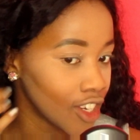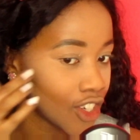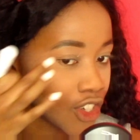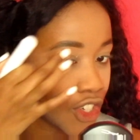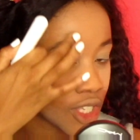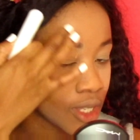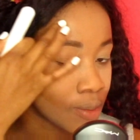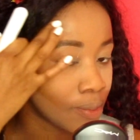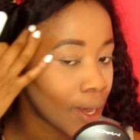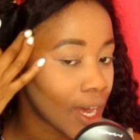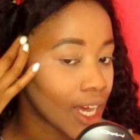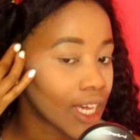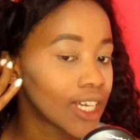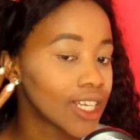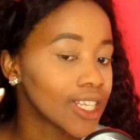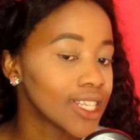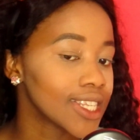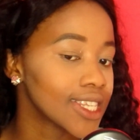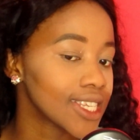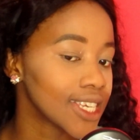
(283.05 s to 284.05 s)
just by
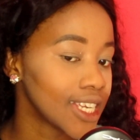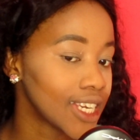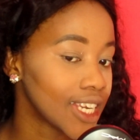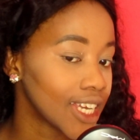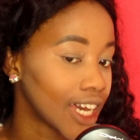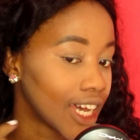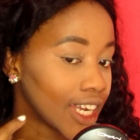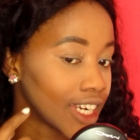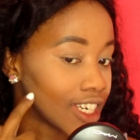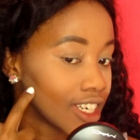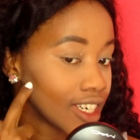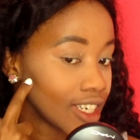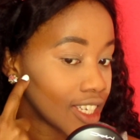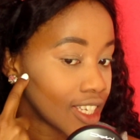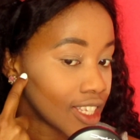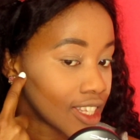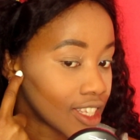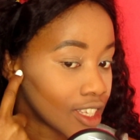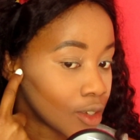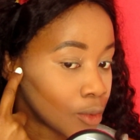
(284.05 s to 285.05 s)
concealing
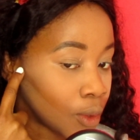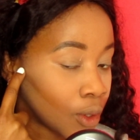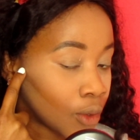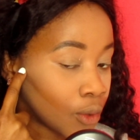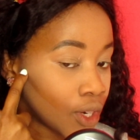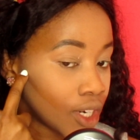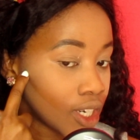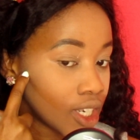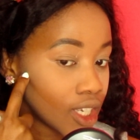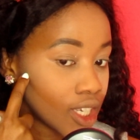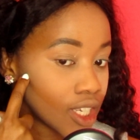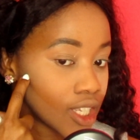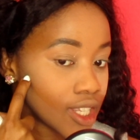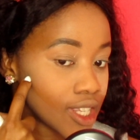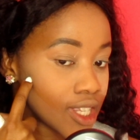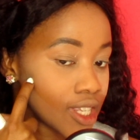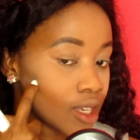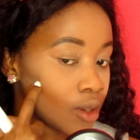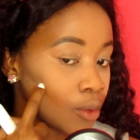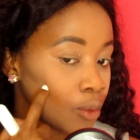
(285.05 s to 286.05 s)
underneath, we already can
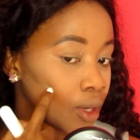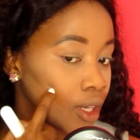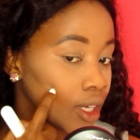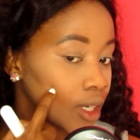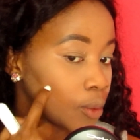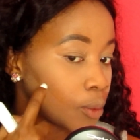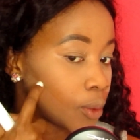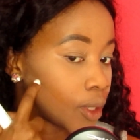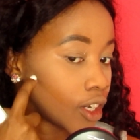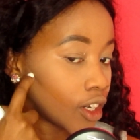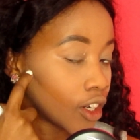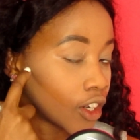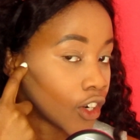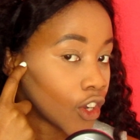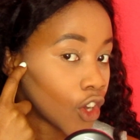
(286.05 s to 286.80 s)
see where we are going